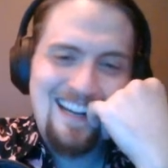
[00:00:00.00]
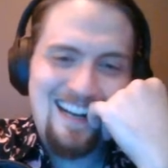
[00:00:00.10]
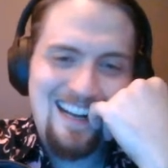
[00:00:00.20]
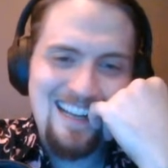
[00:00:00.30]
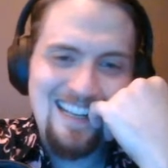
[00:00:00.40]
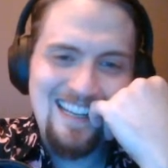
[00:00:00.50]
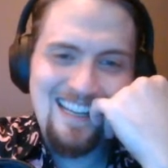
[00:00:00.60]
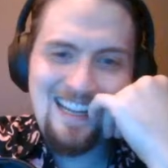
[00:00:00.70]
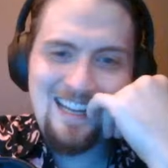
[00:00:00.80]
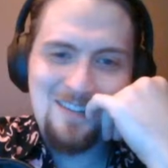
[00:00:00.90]
I
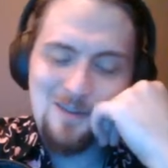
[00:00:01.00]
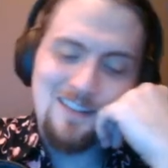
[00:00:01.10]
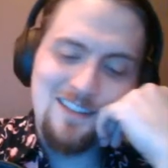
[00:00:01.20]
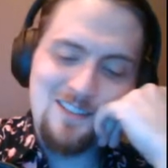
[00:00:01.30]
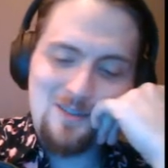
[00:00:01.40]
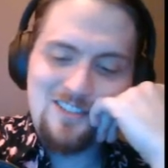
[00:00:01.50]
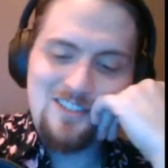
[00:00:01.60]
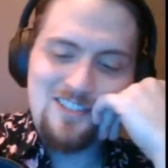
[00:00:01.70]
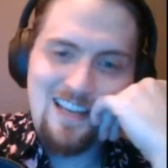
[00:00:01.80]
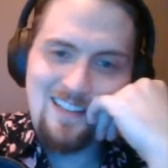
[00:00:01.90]
had read these
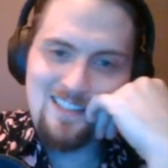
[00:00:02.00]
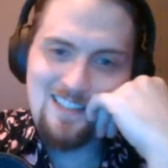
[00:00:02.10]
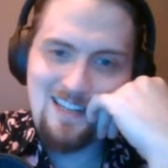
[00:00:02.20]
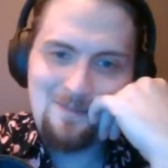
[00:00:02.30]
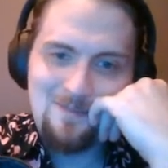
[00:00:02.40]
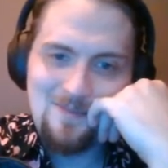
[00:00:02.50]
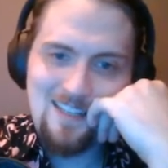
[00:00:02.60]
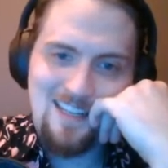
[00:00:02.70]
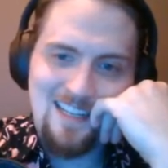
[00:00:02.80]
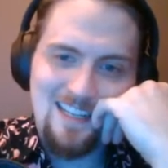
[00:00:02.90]
questions ahead of time,
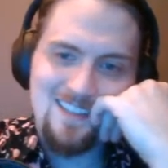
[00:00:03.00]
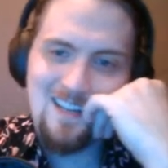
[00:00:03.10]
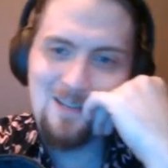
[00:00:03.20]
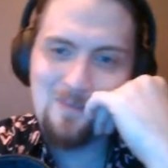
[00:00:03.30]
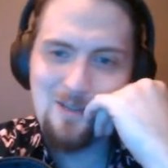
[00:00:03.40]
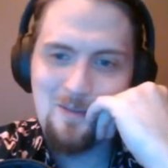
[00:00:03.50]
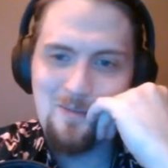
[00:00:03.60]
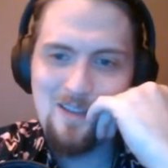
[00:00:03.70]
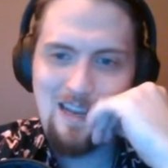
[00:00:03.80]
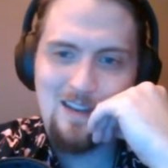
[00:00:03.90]
and I had thought about
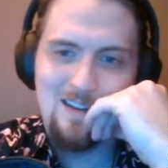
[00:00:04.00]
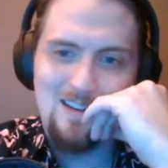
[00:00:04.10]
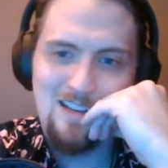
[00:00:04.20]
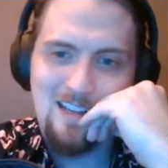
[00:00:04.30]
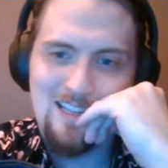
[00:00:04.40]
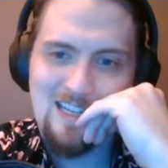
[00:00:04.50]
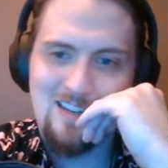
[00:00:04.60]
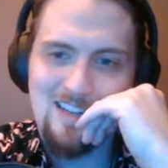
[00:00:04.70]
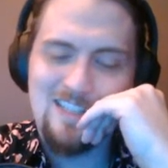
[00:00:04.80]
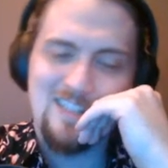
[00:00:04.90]
them in the
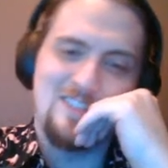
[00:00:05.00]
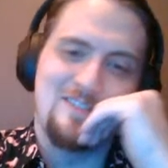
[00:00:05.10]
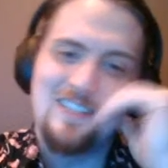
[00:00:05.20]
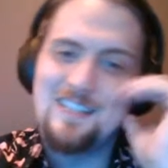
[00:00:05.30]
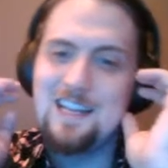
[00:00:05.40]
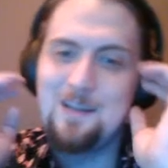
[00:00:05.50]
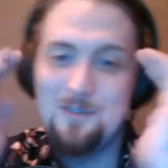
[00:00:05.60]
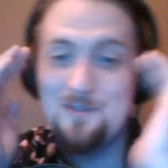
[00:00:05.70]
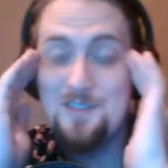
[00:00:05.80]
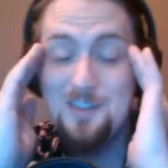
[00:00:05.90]
context of today,
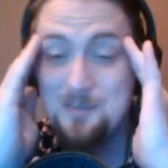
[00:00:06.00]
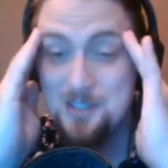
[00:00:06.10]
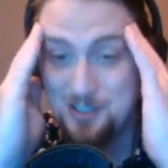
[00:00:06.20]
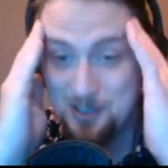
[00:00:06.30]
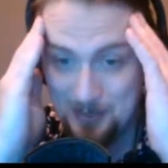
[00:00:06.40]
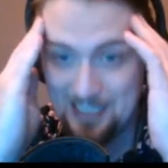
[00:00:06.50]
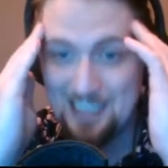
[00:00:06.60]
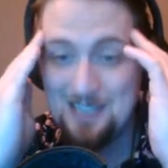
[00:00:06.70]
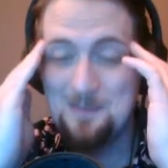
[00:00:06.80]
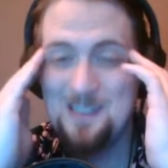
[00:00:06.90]
but for some reason they're really
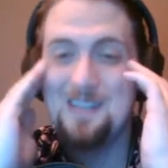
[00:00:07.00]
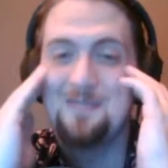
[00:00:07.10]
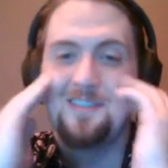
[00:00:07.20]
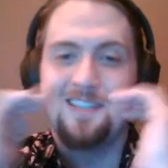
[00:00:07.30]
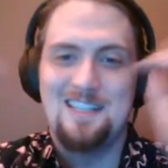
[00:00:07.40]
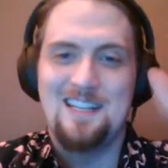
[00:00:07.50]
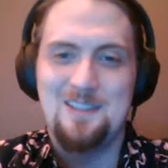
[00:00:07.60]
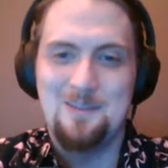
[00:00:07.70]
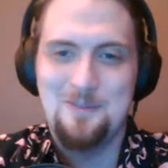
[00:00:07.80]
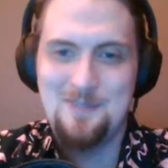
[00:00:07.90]
hitting me differently now
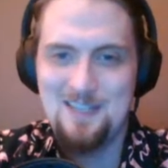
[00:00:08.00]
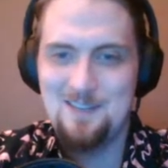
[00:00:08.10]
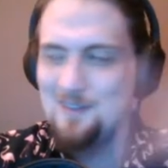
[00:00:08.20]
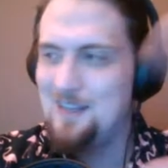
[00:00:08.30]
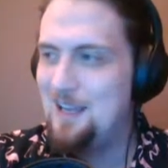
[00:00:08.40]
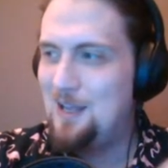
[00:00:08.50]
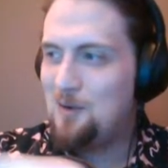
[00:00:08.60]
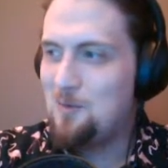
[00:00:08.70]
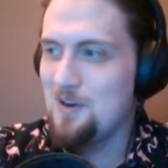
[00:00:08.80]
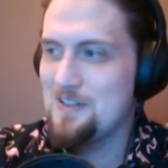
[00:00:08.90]
that we've kind of
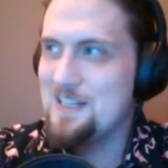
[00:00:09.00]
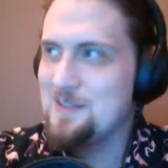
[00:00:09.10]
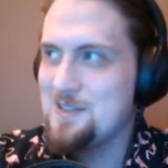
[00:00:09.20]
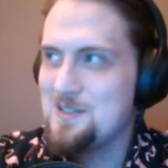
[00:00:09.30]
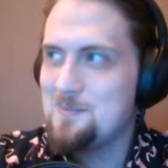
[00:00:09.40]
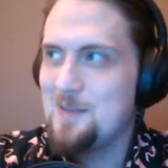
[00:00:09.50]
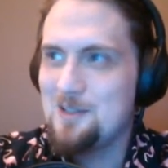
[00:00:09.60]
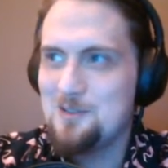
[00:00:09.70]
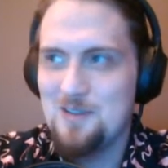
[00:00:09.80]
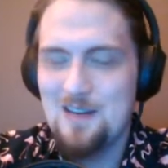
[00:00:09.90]
worked out this
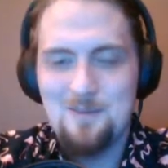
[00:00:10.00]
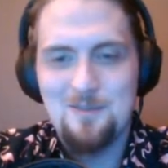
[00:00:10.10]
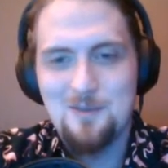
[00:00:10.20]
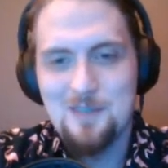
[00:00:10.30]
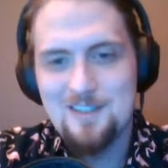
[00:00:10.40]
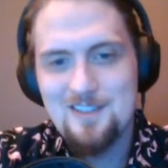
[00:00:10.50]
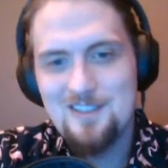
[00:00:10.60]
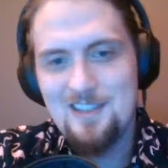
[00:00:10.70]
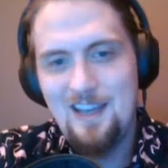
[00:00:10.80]
melodrama voice.